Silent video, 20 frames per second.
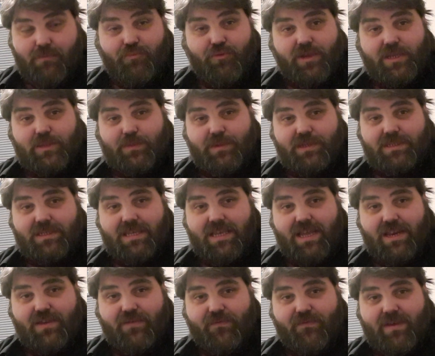brings me to the
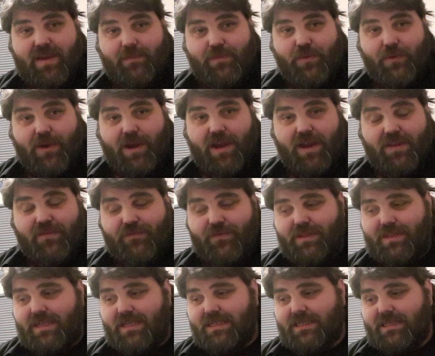end of February for
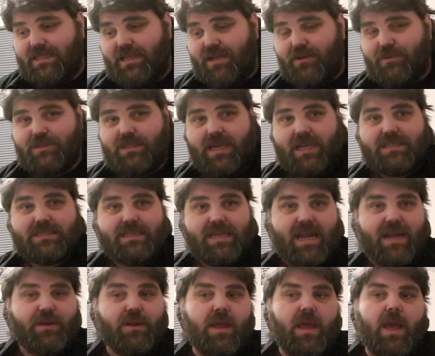the Disney Dolls house.
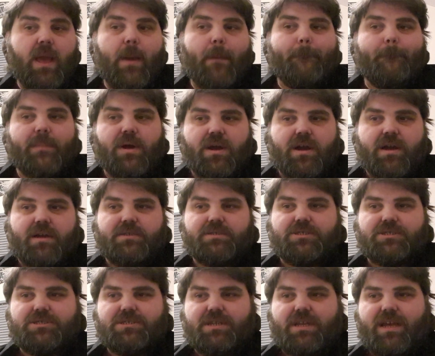Now,
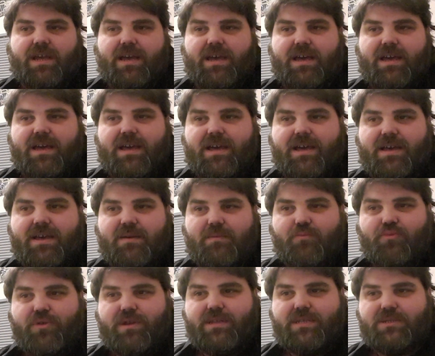March
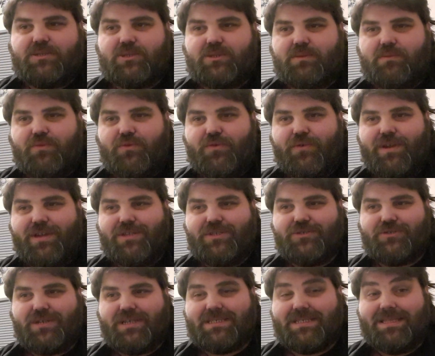brings some more
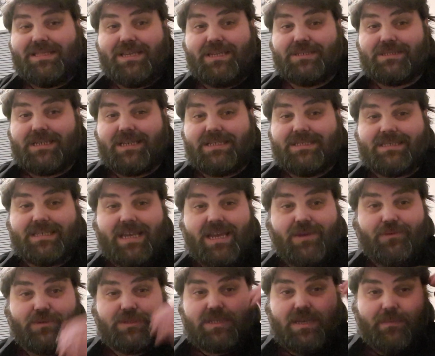interesting things. I can tell
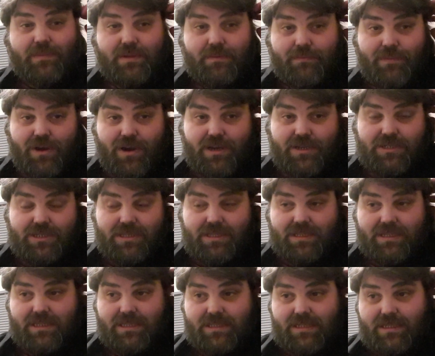you what's coming in March in
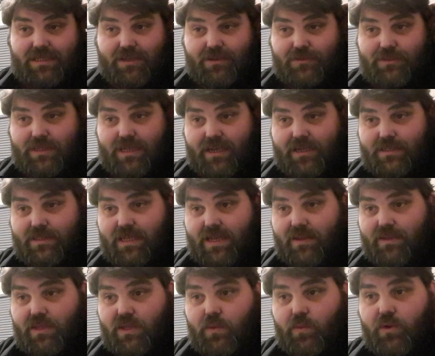the Disney Dolls house,
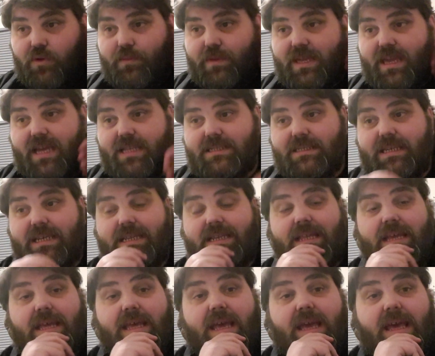and you will be
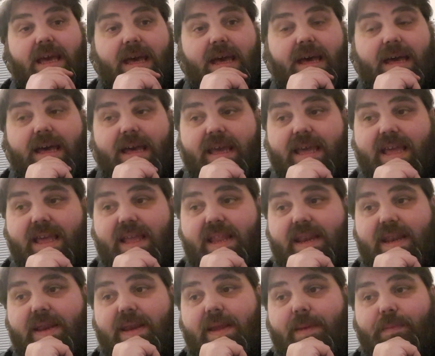getting,
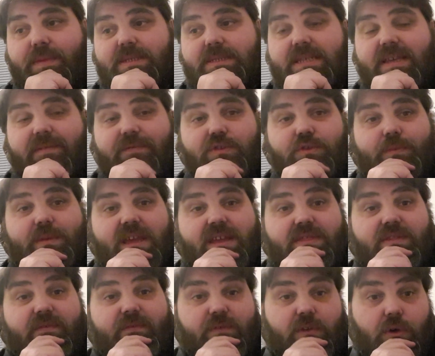in number 7, you'll be
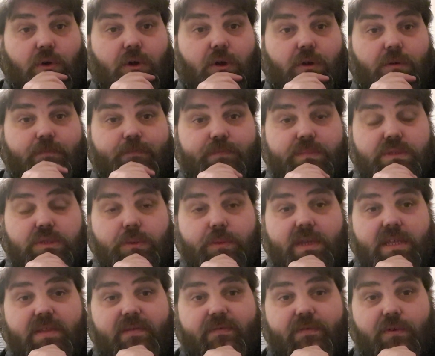getting the floor. So you'll
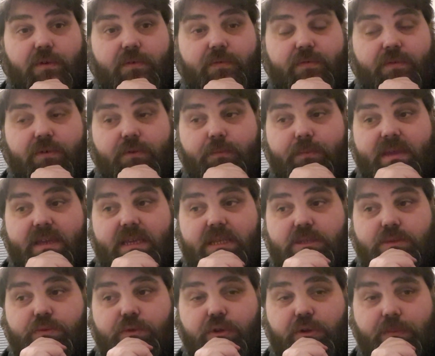be getting the floor for
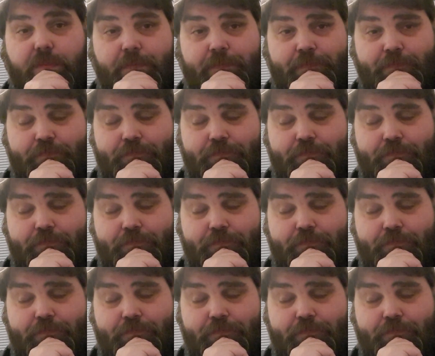Mickey's room,